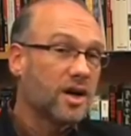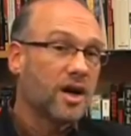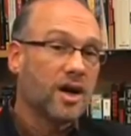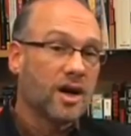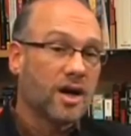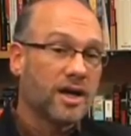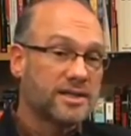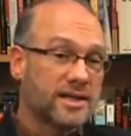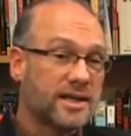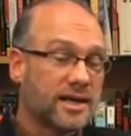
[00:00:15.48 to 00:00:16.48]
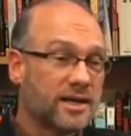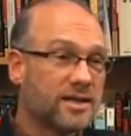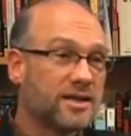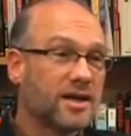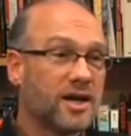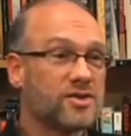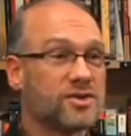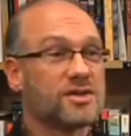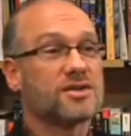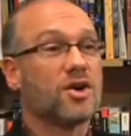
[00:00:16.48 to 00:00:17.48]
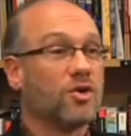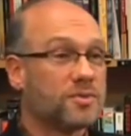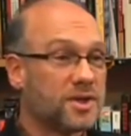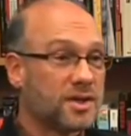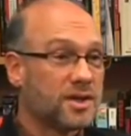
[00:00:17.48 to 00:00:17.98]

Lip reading: As a kid, I used to sculpt.